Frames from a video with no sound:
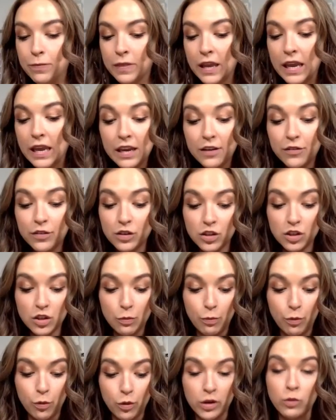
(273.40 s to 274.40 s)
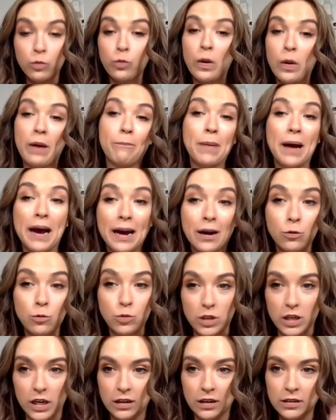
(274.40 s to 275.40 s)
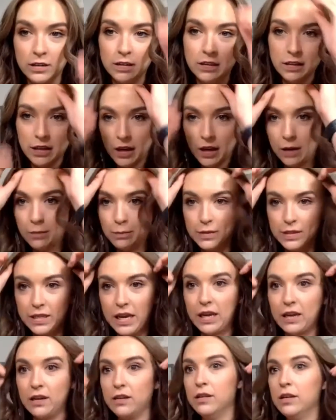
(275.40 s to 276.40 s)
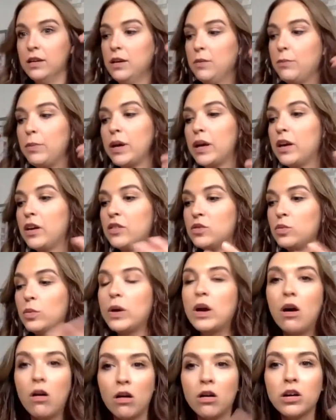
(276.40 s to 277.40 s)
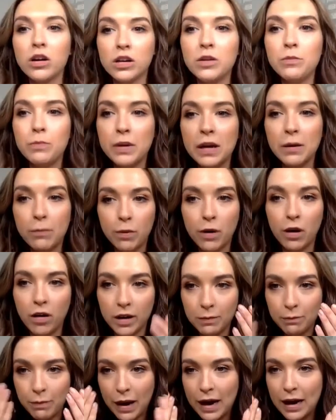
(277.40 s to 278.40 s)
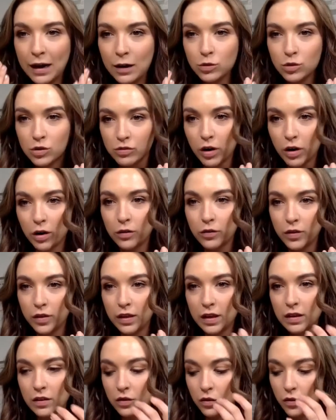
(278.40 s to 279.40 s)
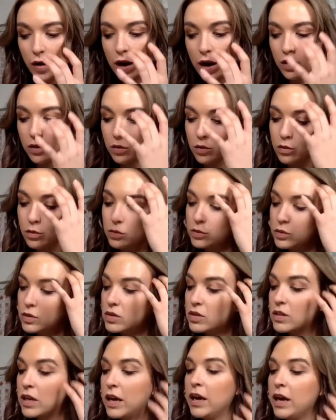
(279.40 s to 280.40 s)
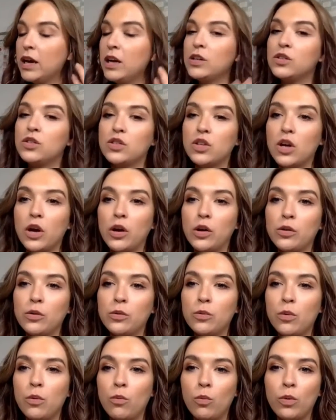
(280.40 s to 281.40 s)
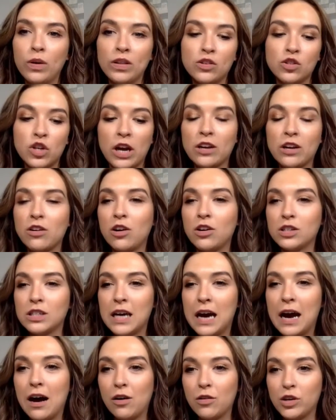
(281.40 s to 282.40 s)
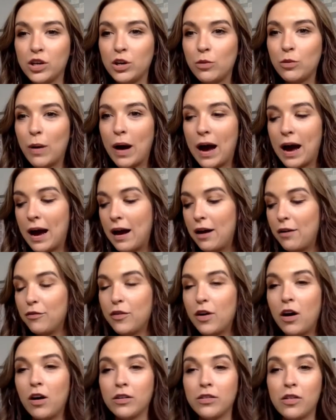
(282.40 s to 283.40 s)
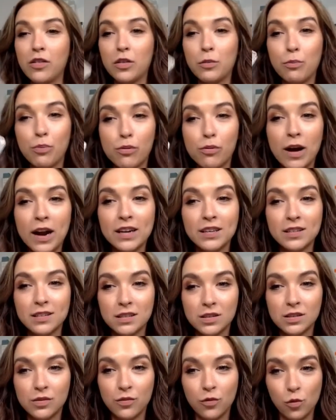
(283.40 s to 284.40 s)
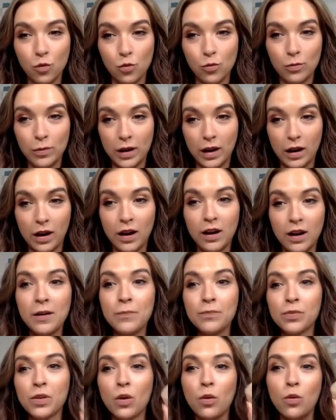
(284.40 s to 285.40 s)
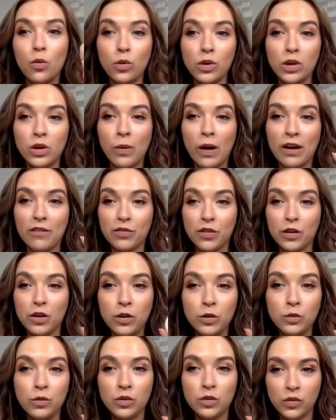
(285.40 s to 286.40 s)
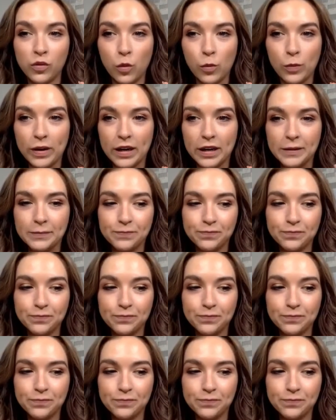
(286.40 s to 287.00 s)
even to the point where powder comes in, because we are going to be applying powder over these freckles. So with Jane Iredale, you have either the pressed formula or you have the loose formula.